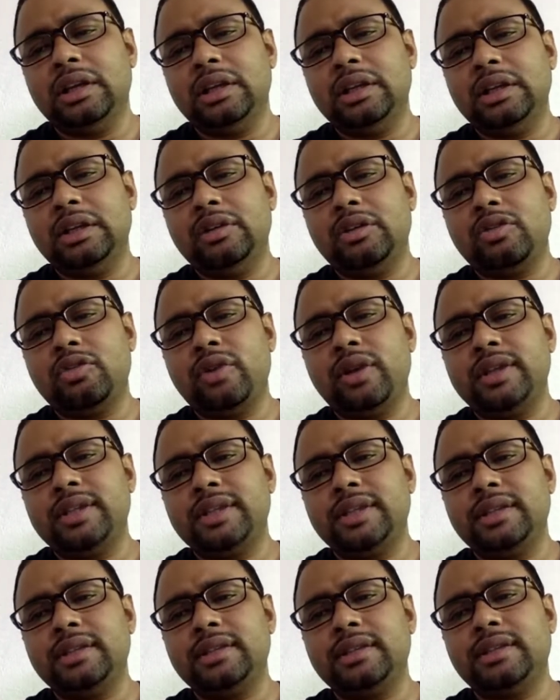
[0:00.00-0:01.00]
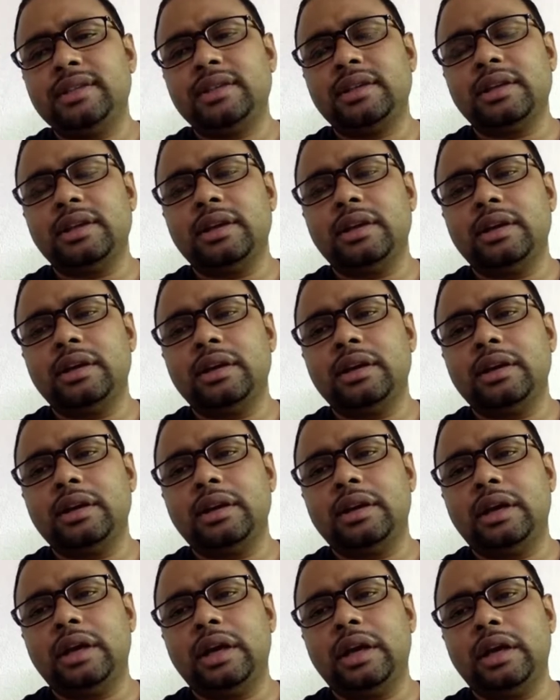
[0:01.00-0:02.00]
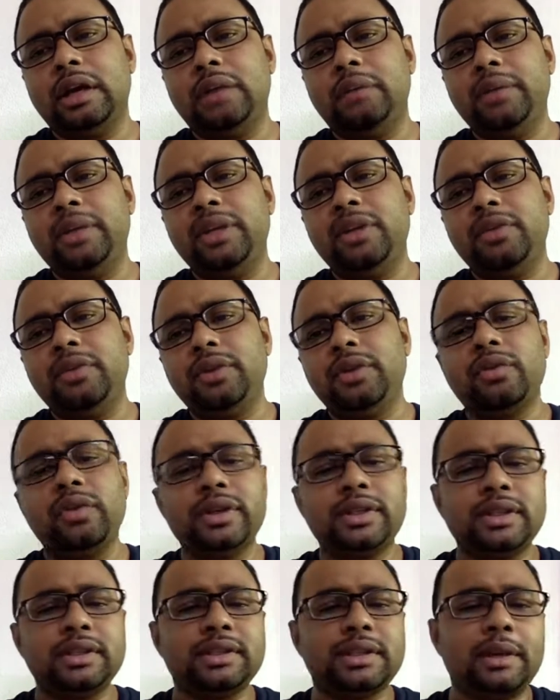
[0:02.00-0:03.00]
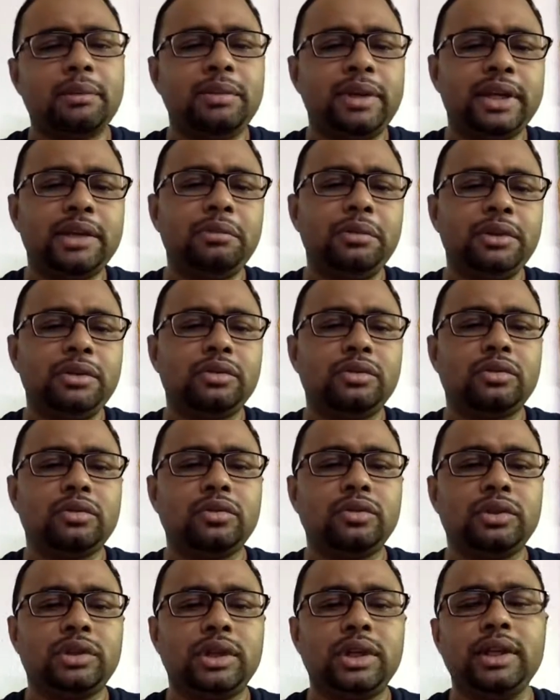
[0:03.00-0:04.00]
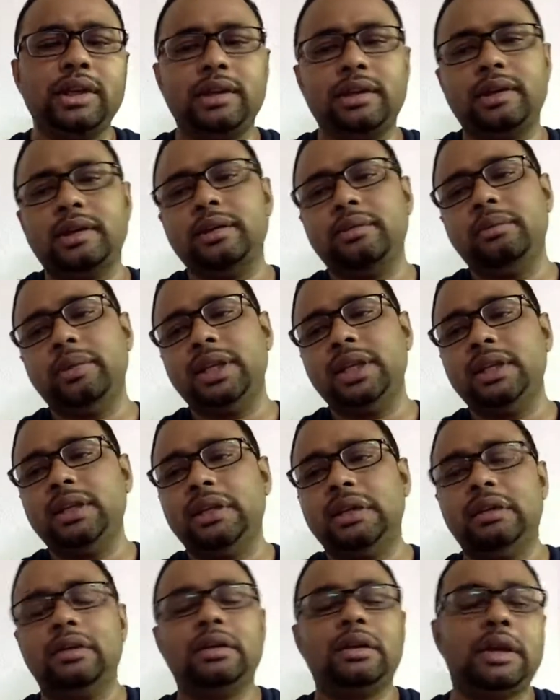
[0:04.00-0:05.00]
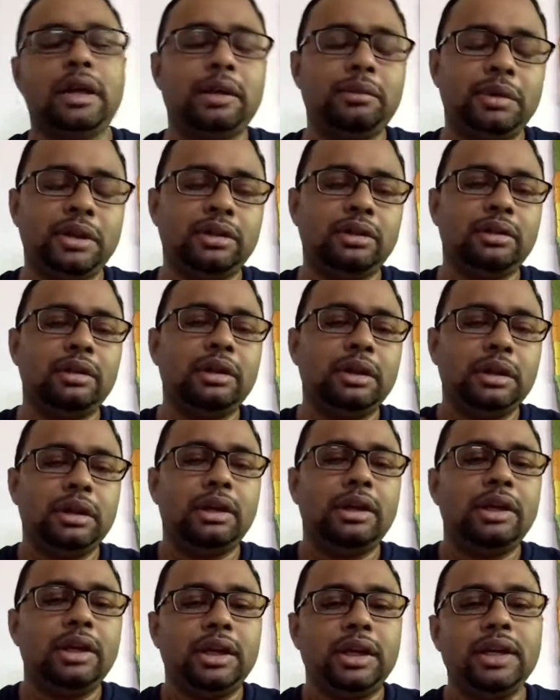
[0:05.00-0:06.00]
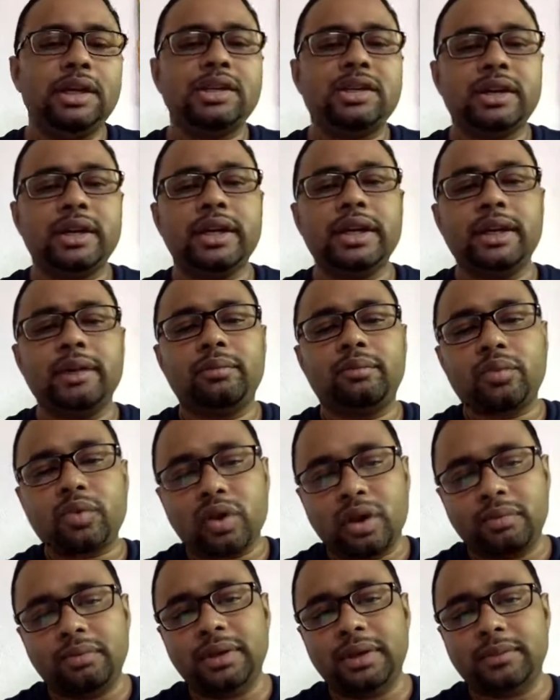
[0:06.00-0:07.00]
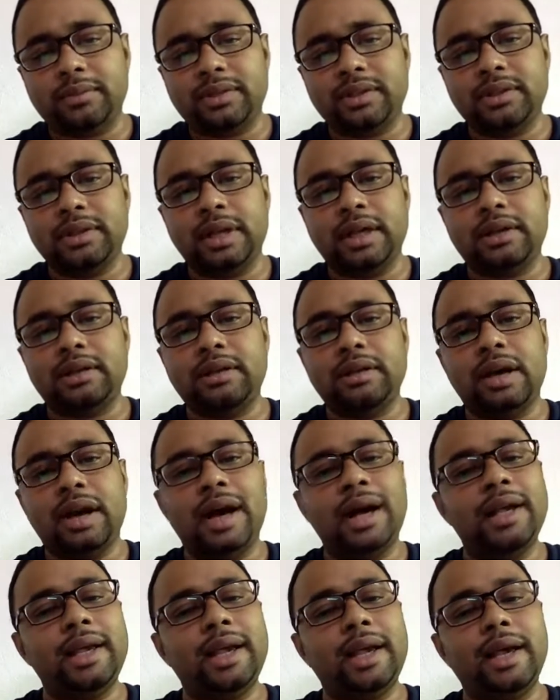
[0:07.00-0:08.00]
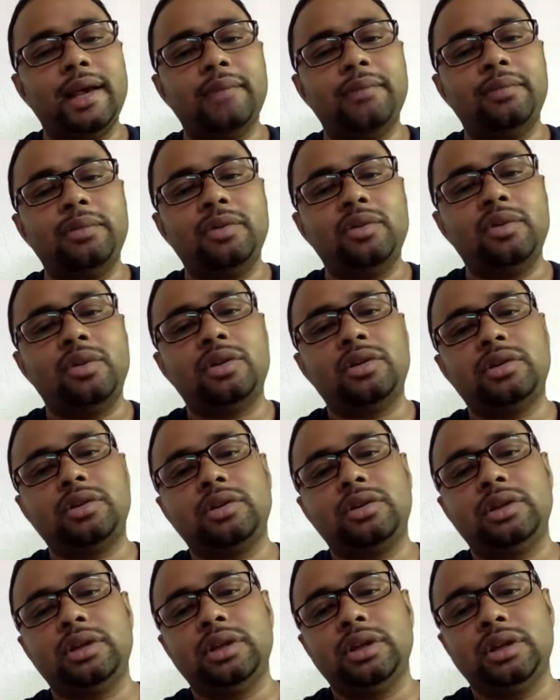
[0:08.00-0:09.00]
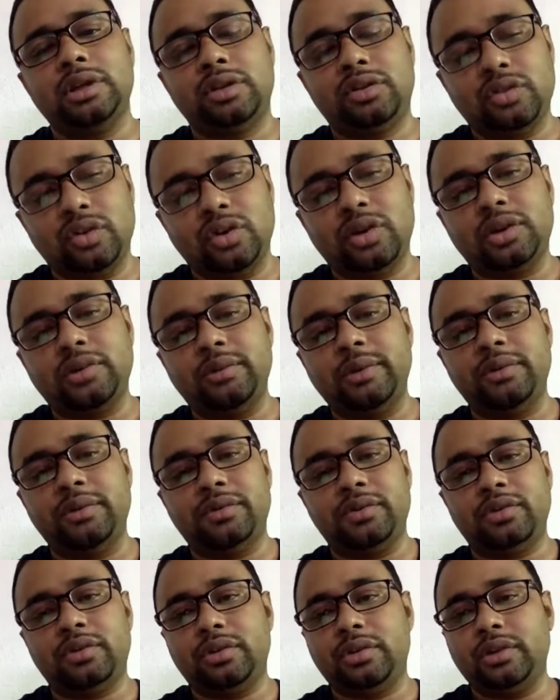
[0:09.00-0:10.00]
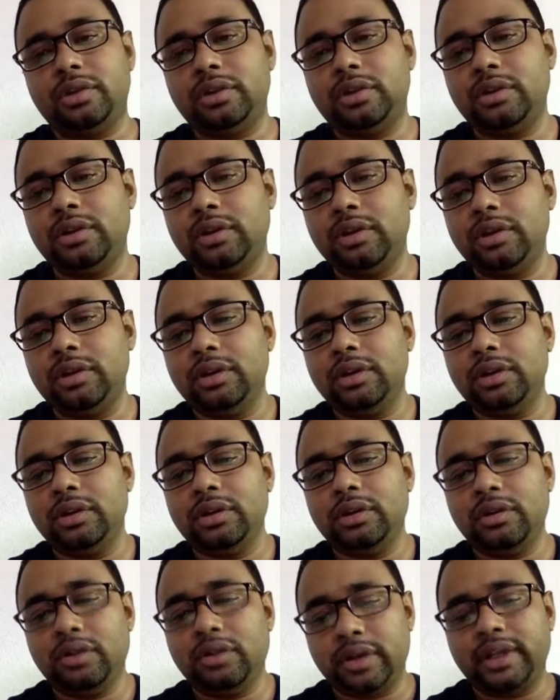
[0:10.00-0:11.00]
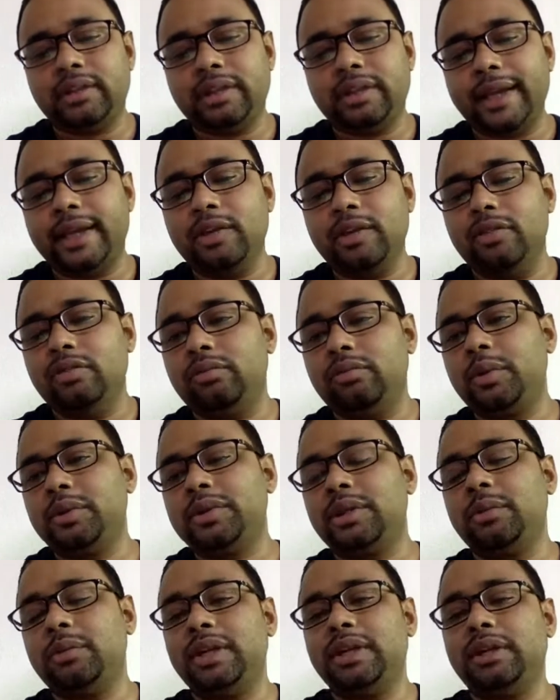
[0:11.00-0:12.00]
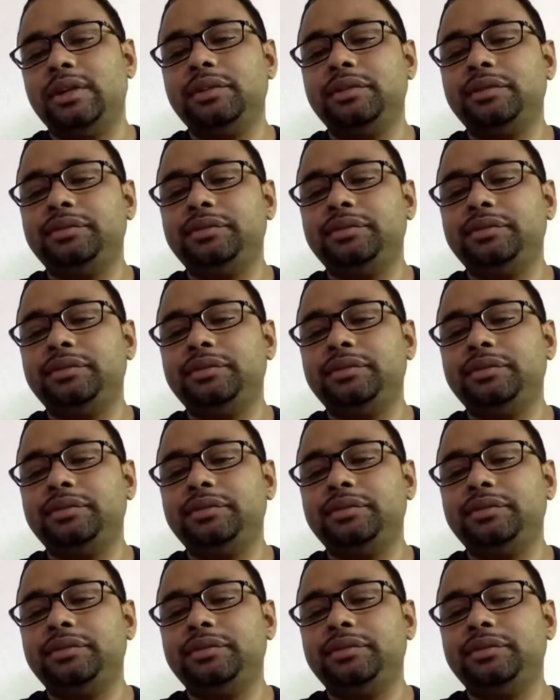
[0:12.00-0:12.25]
your questions, many of your questions have led me to think many, I mean, intriguing problems that I have not thought before. Okay, thank you, Professor Bari.